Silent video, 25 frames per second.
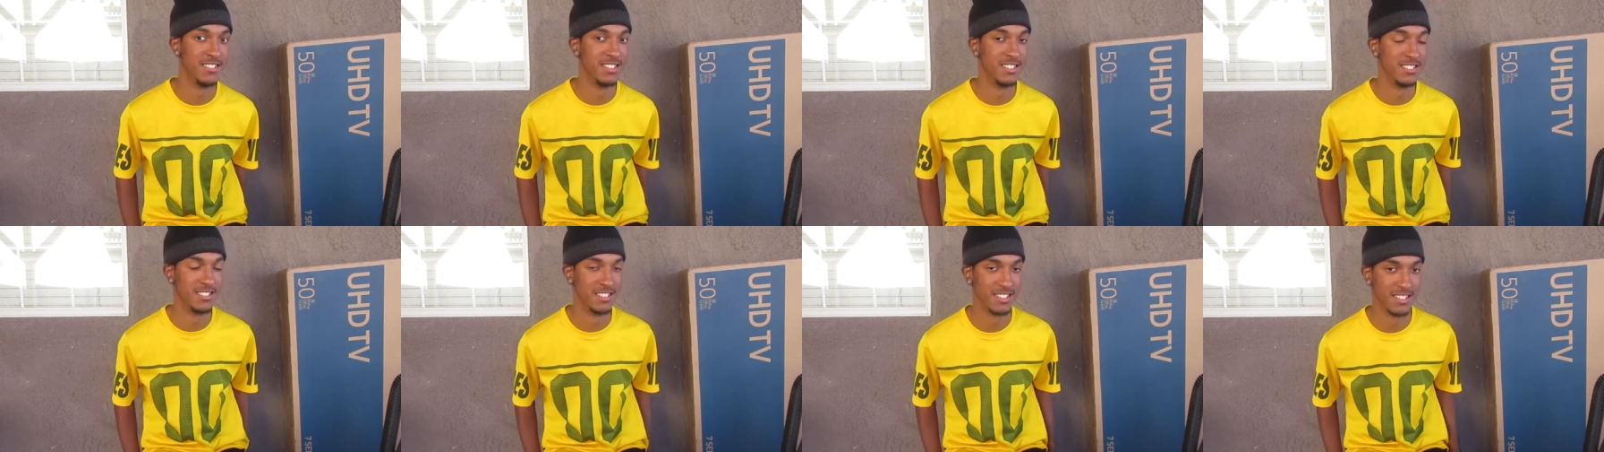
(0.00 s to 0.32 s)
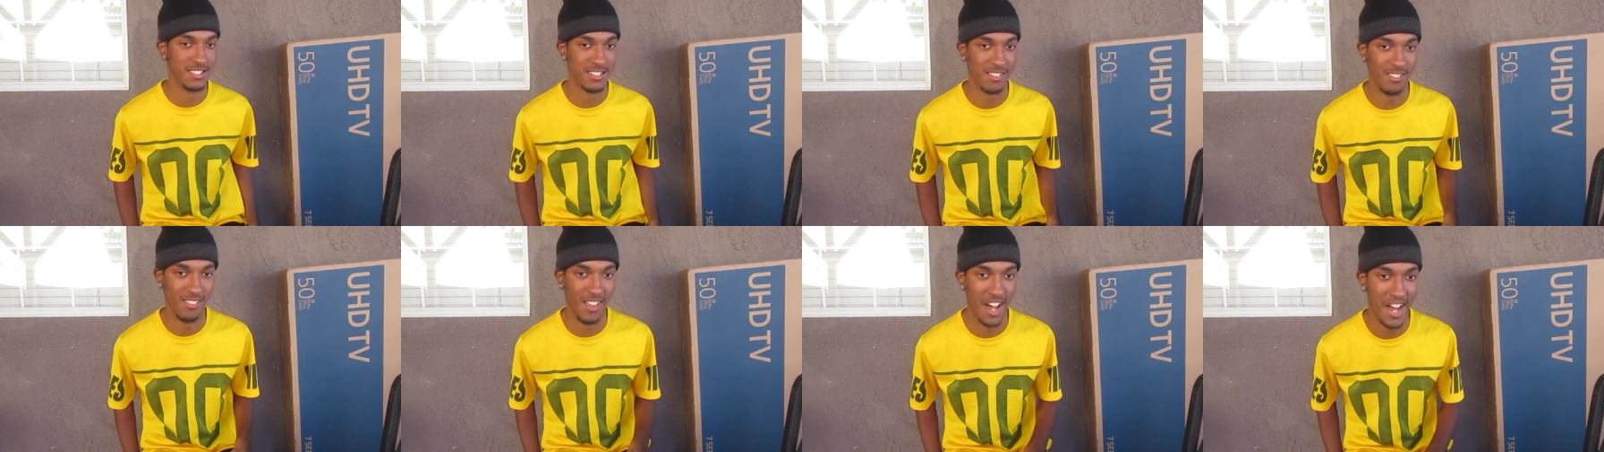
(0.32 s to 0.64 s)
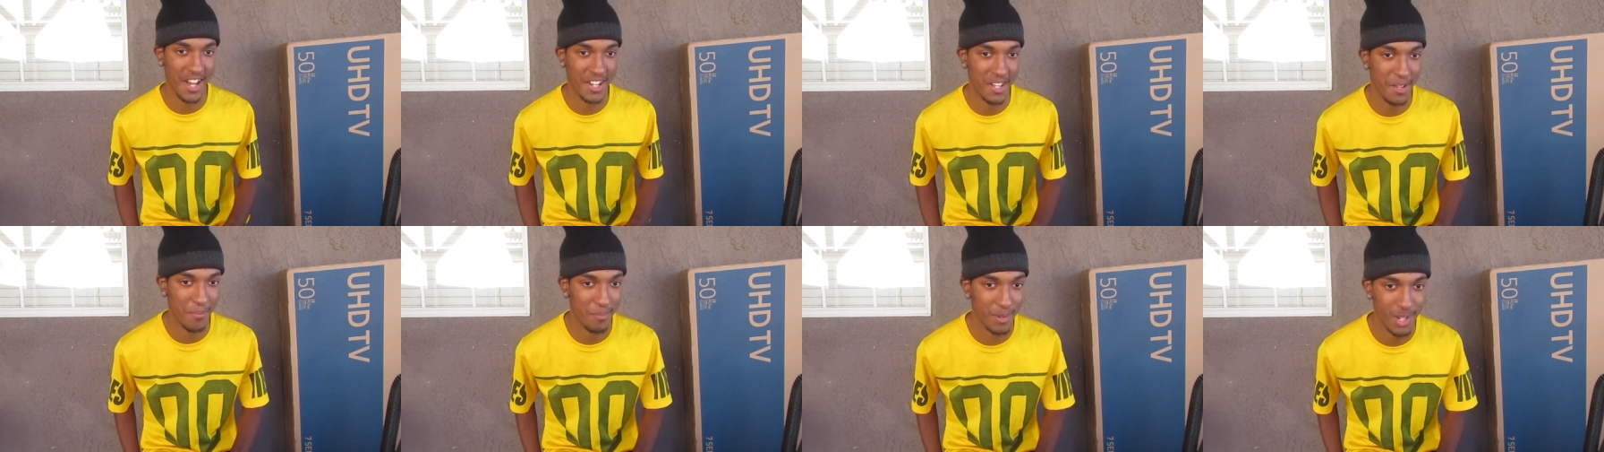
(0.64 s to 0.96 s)
to just
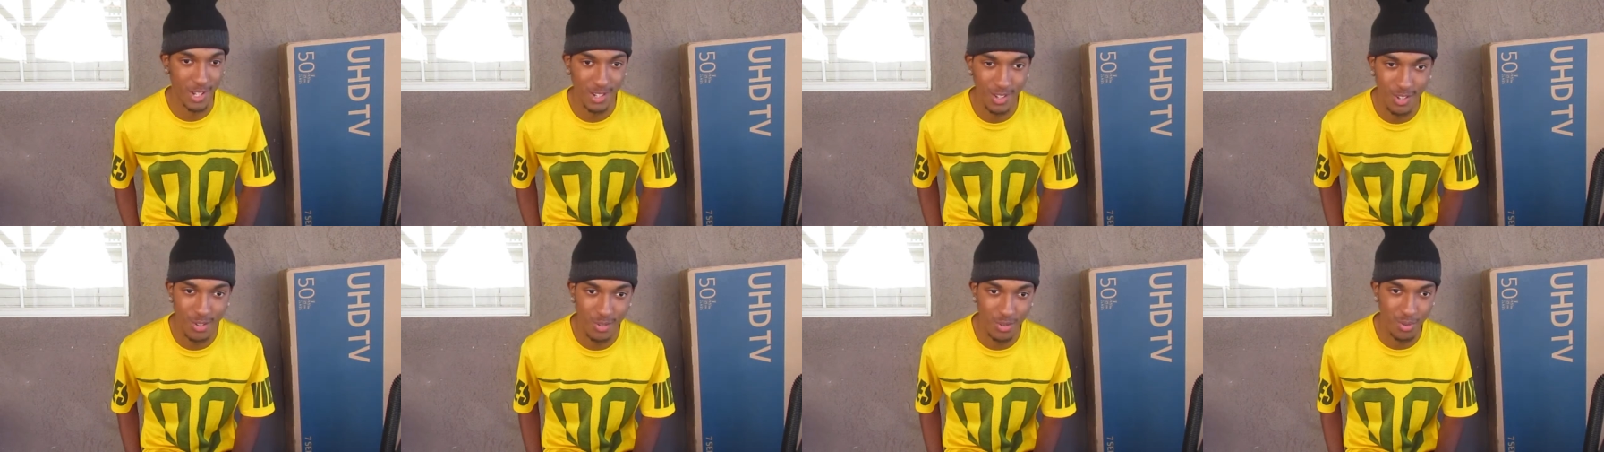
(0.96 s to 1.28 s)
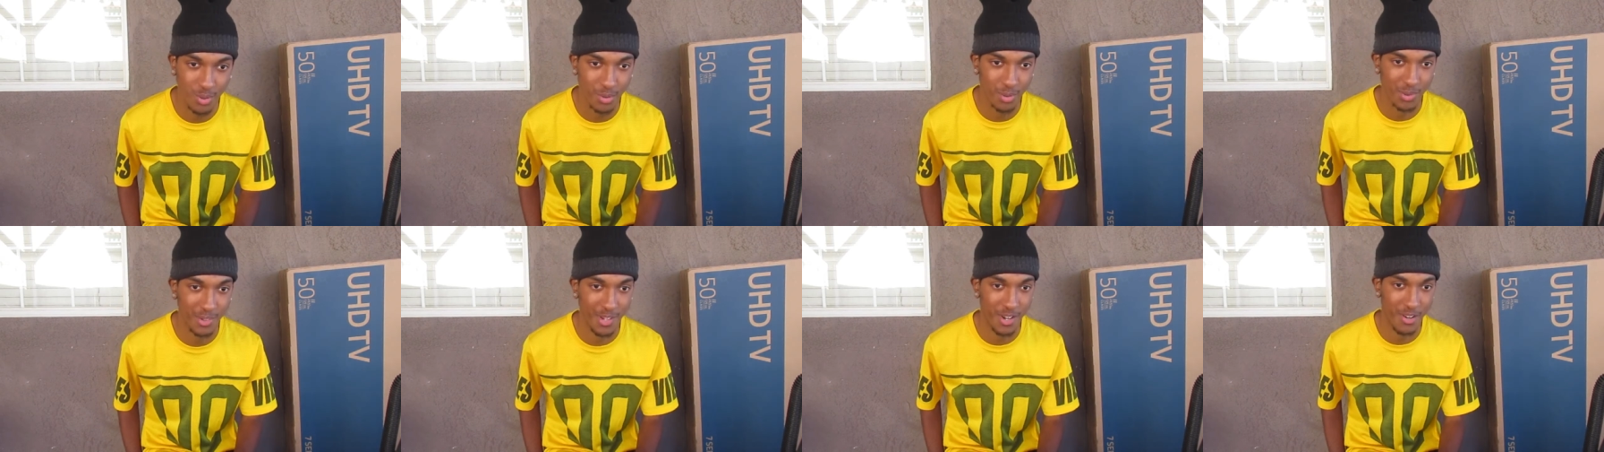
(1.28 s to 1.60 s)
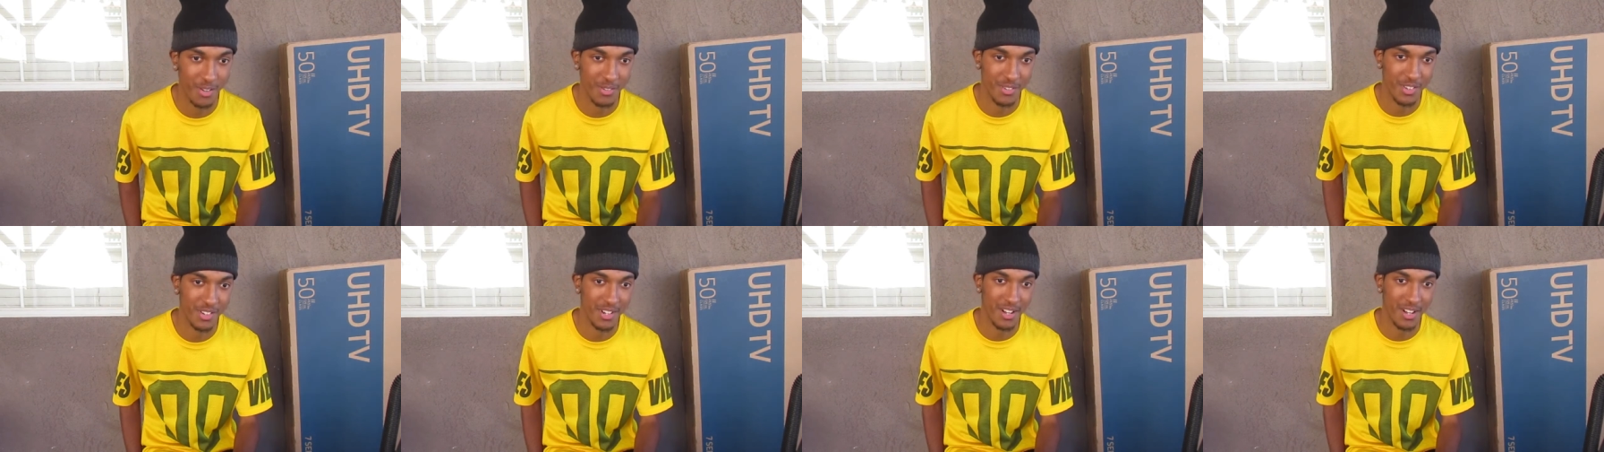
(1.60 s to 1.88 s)
line up in the neutral zone.